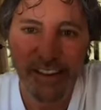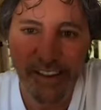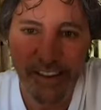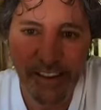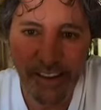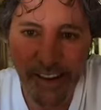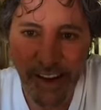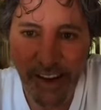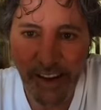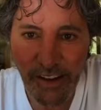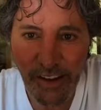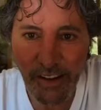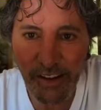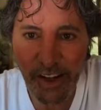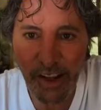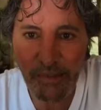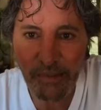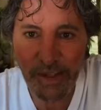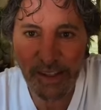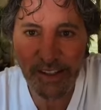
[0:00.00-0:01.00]
Jeanette, you'll
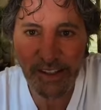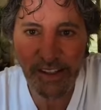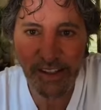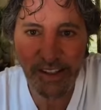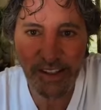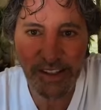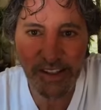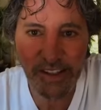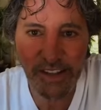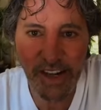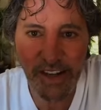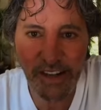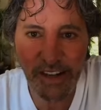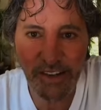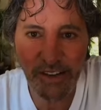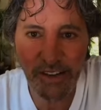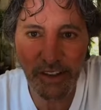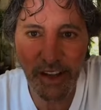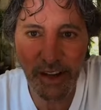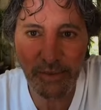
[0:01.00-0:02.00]
come and see us. Jenny,
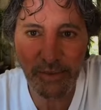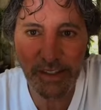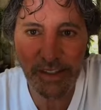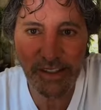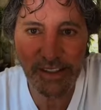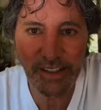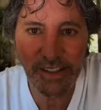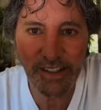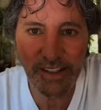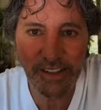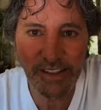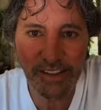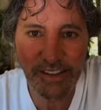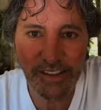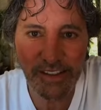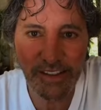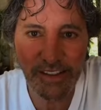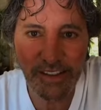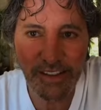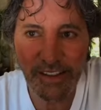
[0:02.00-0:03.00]
you'll come and see
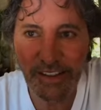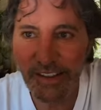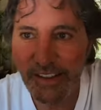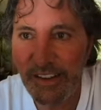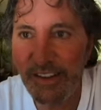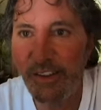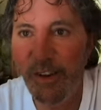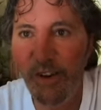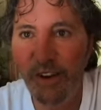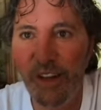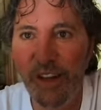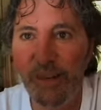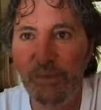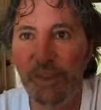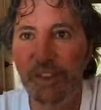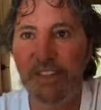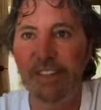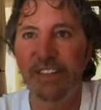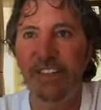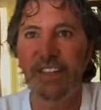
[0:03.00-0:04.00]
us. You'll all come
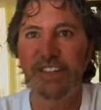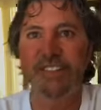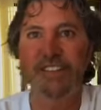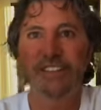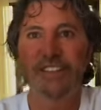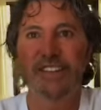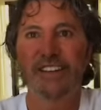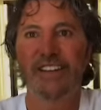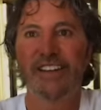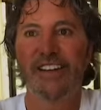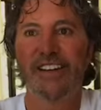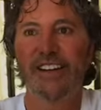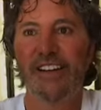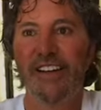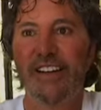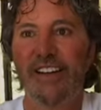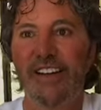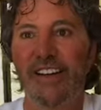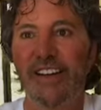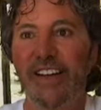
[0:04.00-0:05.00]
and see us.
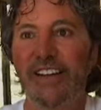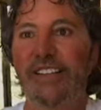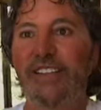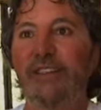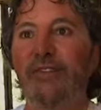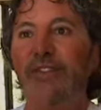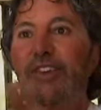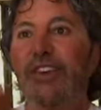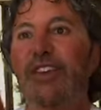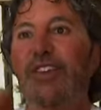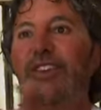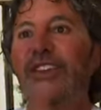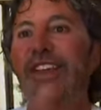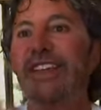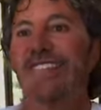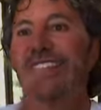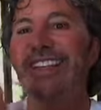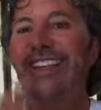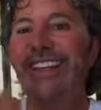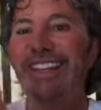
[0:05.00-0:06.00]
Because if you're
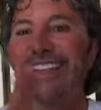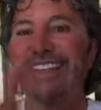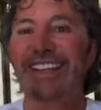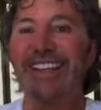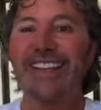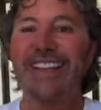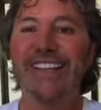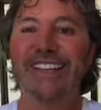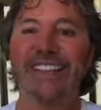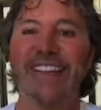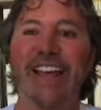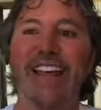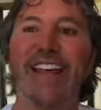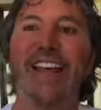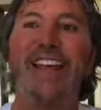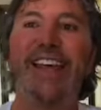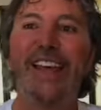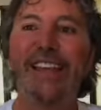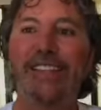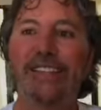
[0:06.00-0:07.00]
listening to this,
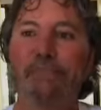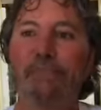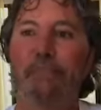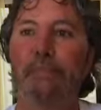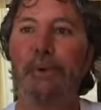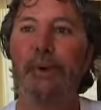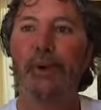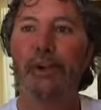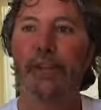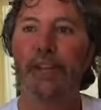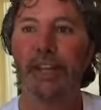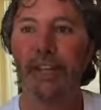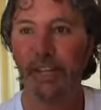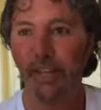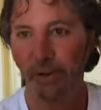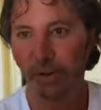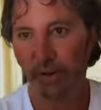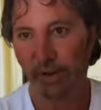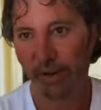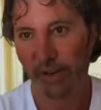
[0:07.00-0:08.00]
it's pulling
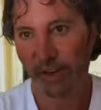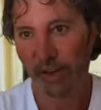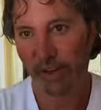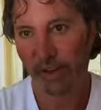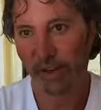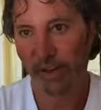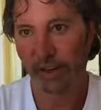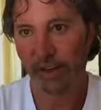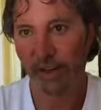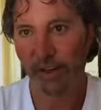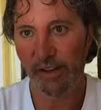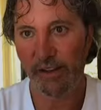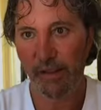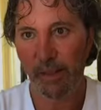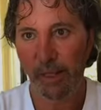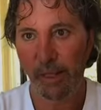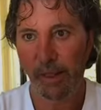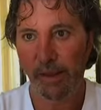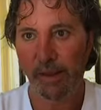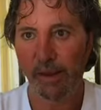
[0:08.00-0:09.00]
you.
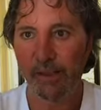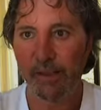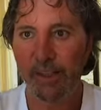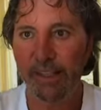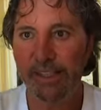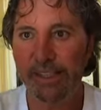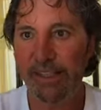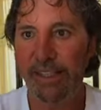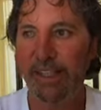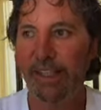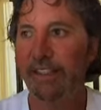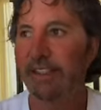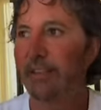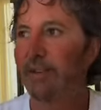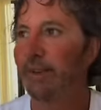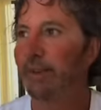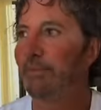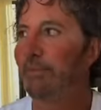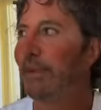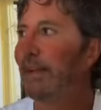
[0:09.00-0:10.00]
You're listening
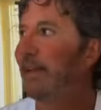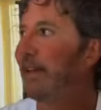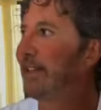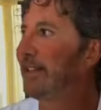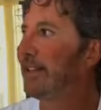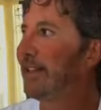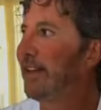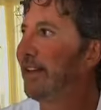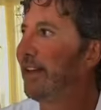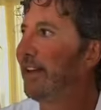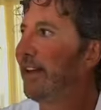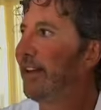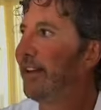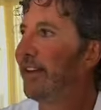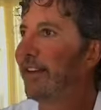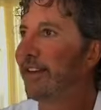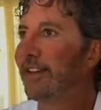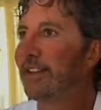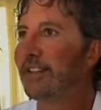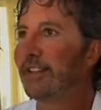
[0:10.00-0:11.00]
to it because
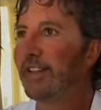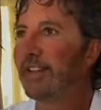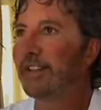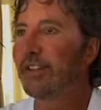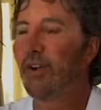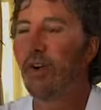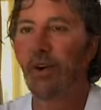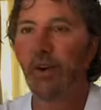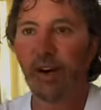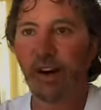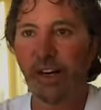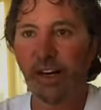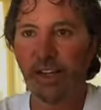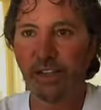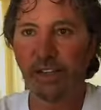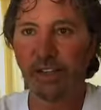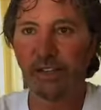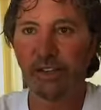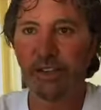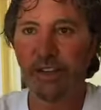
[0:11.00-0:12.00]
there's this
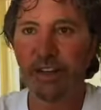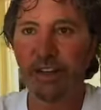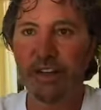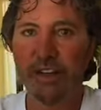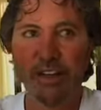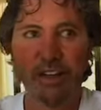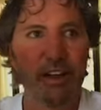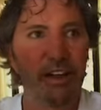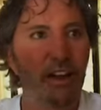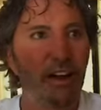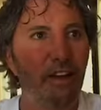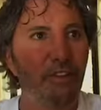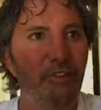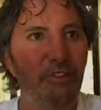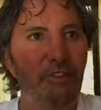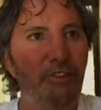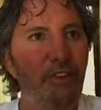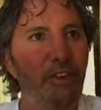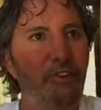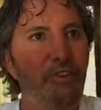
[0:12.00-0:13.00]
orchestra
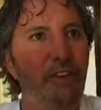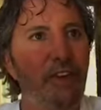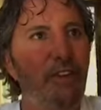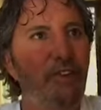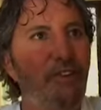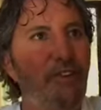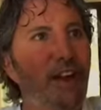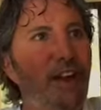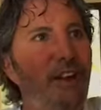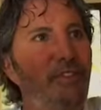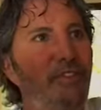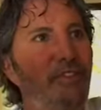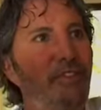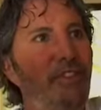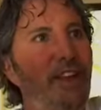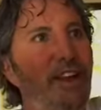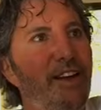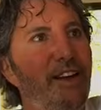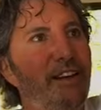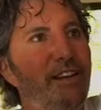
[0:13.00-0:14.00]
of 55
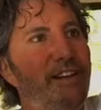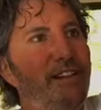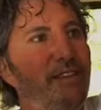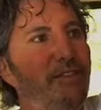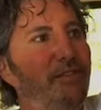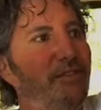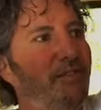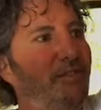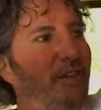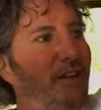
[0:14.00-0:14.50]
layers of